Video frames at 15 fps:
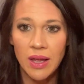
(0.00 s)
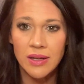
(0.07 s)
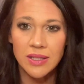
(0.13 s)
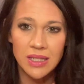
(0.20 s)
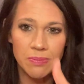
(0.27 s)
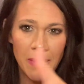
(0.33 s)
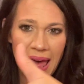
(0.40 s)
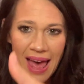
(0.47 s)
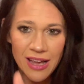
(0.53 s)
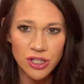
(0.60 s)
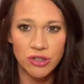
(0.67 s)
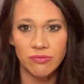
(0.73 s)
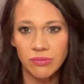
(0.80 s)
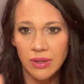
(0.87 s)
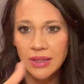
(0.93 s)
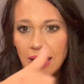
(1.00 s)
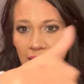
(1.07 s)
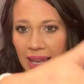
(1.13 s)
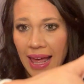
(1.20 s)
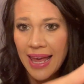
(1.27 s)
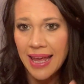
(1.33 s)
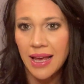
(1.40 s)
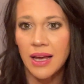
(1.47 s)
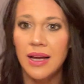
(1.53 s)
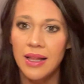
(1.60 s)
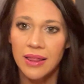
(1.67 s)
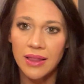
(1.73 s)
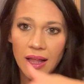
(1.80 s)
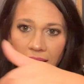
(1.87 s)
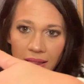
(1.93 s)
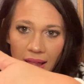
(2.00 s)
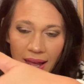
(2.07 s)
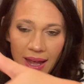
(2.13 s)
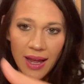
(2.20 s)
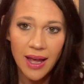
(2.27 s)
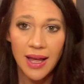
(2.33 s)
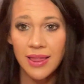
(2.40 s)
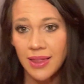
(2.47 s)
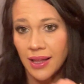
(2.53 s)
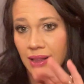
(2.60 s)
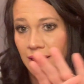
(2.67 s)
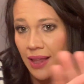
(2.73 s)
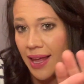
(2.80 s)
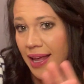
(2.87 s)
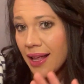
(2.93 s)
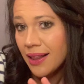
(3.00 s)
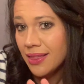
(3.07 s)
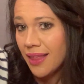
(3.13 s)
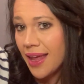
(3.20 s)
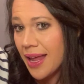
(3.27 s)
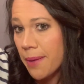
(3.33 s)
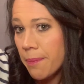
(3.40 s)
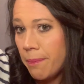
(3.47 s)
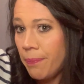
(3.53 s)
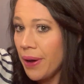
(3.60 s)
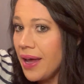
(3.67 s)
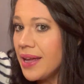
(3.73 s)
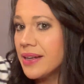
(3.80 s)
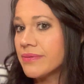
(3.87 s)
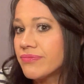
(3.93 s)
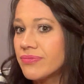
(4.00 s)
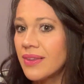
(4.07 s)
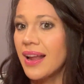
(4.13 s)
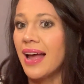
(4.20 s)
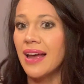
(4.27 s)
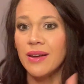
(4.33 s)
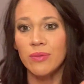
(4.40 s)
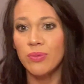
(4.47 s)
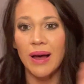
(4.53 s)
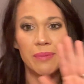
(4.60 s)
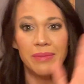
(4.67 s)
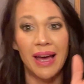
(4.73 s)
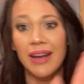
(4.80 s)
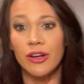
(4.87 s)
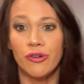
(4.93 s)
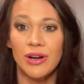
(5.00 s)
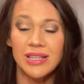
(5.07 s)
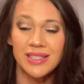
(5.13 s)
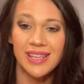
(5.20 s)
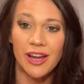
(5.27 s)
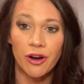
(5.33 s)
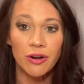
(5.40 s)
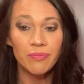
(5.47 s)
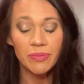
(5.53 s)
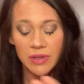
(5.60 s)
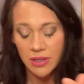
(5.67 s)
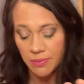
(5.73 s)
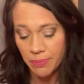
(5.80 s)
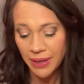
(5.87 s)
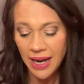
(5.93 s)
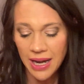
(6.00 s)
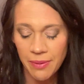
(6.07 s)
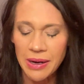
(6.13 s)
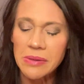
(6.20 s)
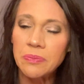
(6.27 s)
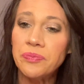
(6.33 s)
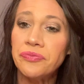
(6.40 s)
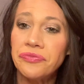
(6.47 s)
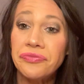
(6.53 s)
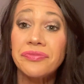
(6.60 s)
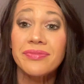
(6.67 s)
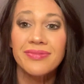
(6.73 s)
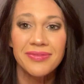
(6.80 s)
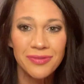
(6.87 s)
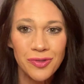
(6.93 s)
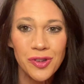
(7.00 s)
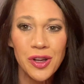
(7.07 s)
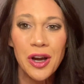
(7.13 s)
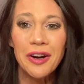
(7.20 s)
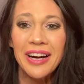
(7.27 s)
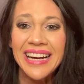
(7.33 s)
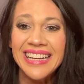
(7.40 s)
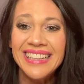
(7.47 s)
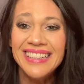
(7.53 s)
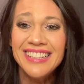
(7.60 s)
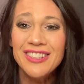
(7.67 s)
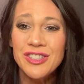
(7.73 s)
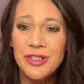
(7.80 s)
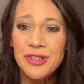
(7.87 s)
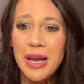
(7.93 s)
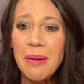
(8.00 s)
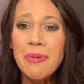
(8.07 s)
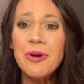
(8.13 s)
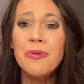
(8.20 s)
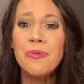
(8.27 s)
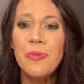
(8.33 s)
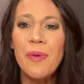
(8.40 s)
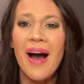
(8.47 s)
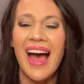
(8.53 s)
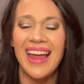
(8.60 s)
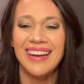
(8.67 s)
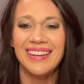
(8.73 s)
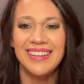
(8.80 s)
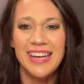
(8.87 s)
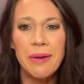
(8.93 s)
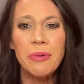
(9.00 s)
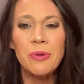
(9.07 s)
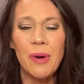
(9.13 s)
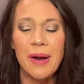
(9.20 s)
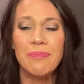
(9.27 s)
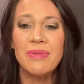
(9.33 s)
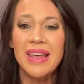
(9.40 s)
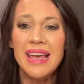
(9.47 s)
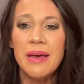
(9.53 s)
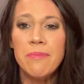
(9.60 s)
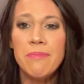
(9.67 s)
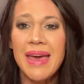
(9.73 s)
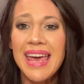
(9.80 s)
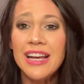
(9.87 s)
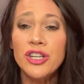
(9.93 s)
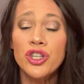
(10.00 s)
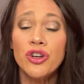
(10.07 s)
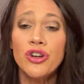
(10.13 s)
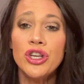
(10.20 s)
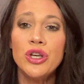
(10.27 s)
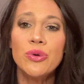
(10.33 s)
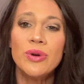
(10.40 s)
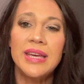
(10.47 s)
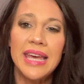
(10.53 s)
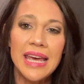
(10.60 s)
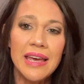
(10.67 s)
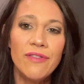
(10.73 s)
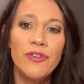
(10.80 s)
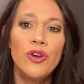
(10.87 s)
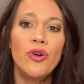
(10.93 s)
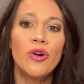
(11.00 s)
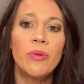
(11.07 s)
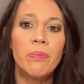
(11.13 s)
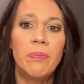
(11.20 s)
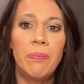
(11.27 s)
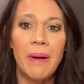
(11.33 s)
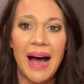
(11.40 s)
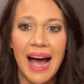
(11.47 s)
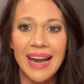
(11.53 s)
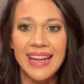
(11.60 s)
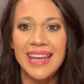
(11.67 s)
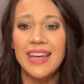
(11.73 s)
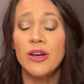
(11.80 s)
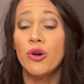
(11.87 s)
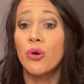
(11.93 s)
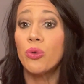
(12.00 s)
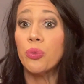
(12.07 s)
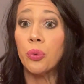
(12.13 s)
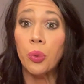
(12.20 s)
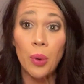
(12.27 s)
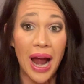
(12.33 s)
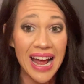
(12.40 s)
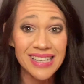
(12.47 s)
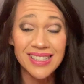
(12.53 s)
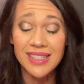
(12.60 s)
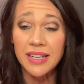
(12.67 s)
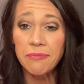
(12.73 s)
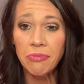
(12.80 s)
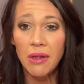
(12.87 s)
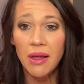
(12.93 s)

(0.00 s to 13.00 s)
smash the like, the like, the like, like button. I, I'm not a great singer. But anyway, all right, so number one, number one, make sure you give your body rest.